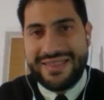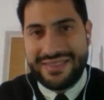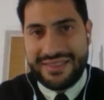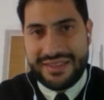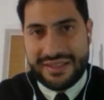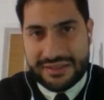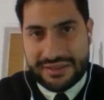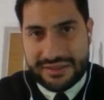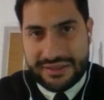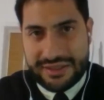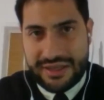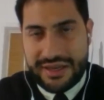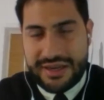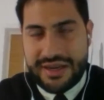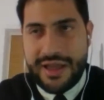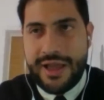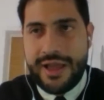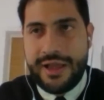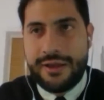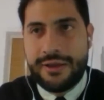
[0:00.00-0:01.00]
ethics
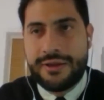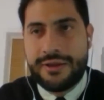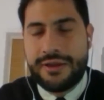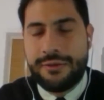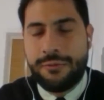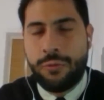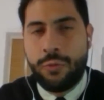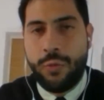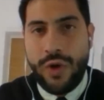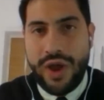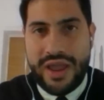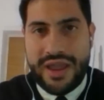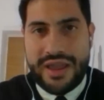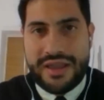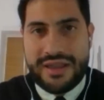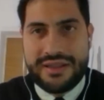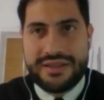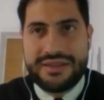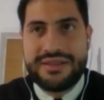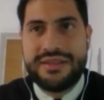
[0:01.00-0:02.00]
in a
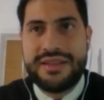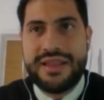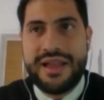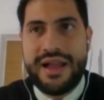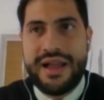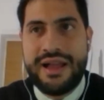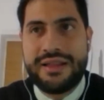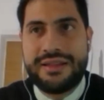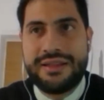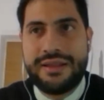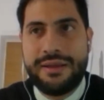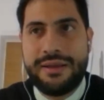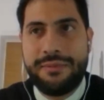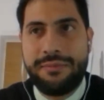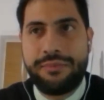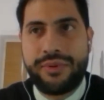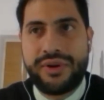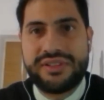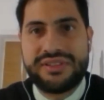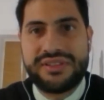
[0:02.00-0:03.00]
way that
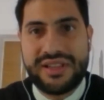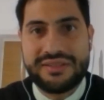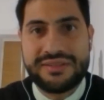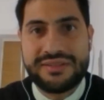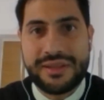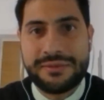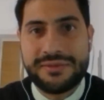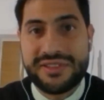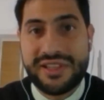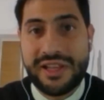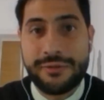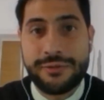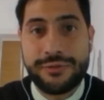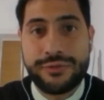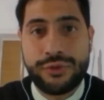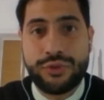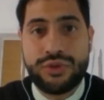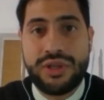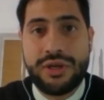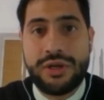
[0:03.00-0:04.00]
present
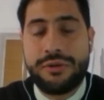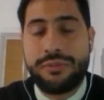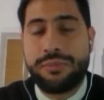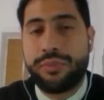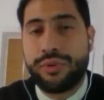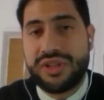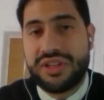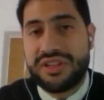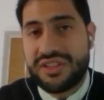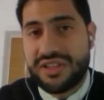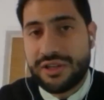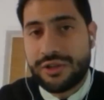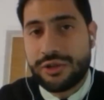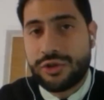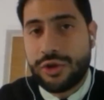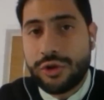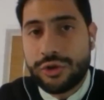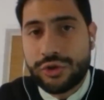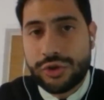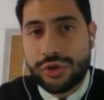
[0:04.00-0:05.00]
themselves to their
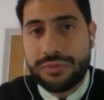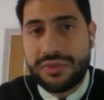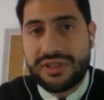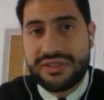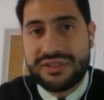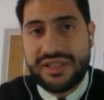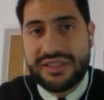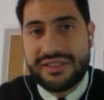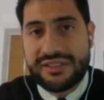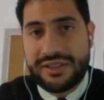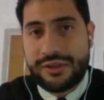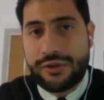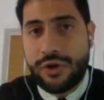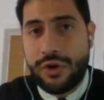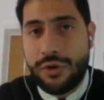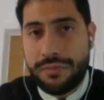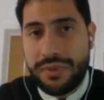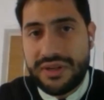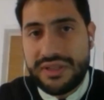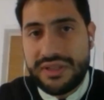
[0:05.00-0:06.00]
potential consumers as a
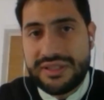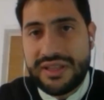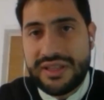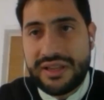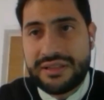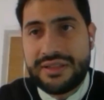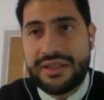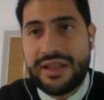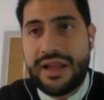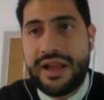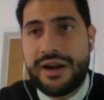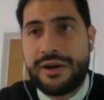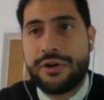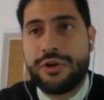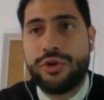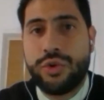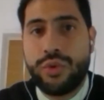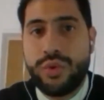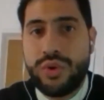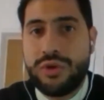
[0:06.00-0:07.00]
company that
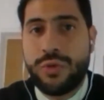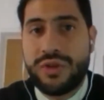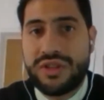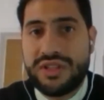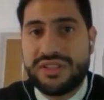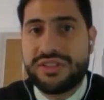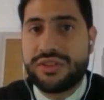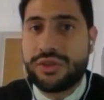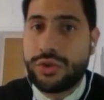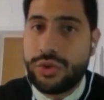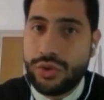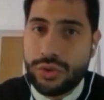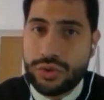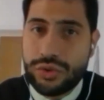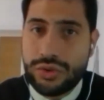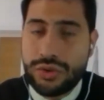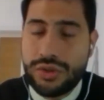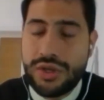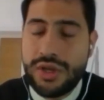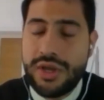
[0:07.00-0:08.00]
are doing what is
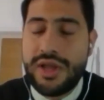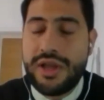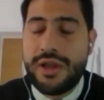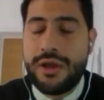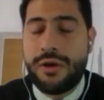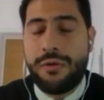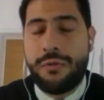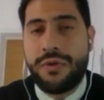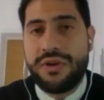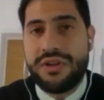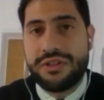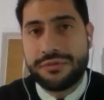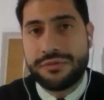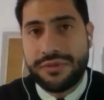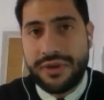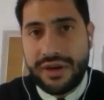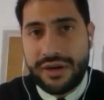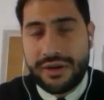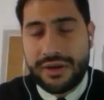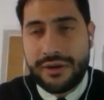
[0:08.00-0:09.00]
good and what
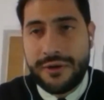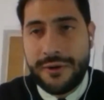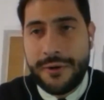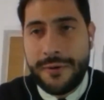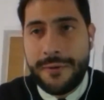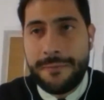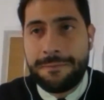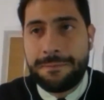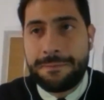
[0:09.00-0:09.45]
is fair,